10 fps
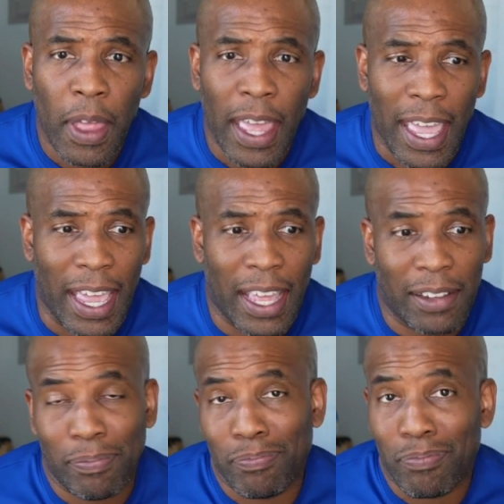
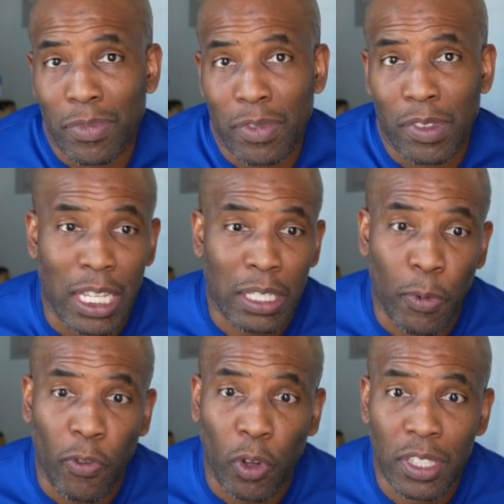And let's
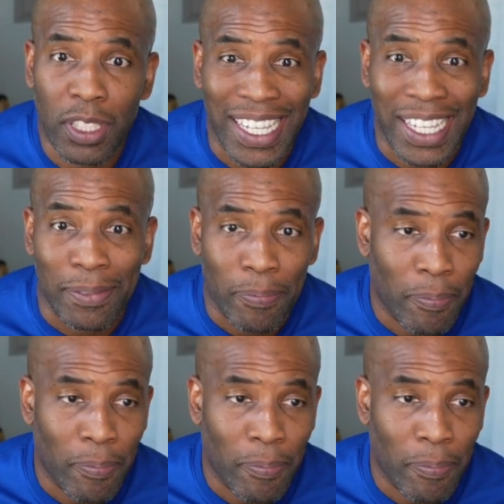move on to C.